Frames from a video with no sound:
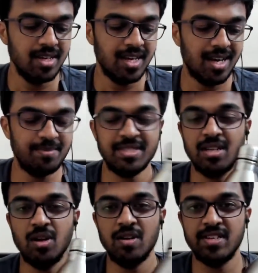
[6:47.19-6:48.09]
I'm still
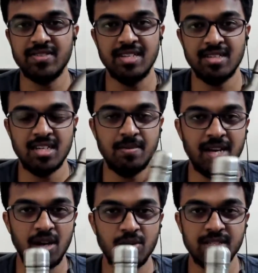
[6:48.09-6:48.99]
always fascinated by
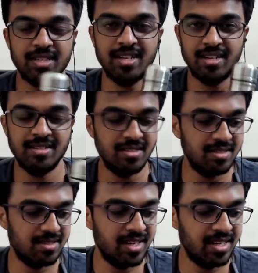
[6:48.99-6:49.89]
how this can just
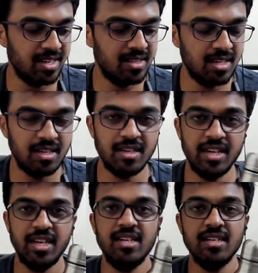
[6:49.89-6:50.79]
retain the
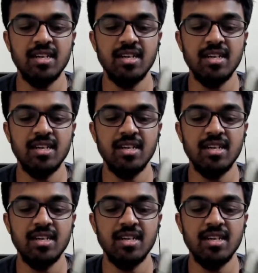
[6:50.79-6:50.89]
heat,